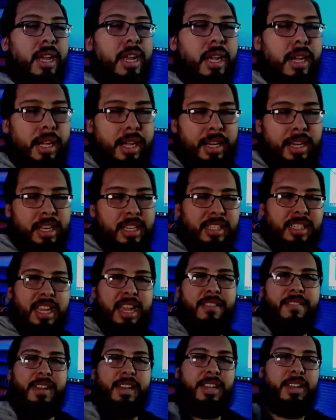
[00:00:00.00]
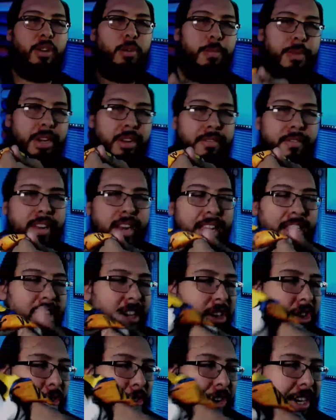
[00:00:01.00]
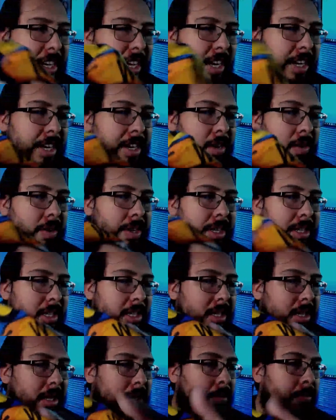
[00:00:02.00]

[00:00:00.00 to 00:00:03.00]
It does have a little bit of a crinkly noise,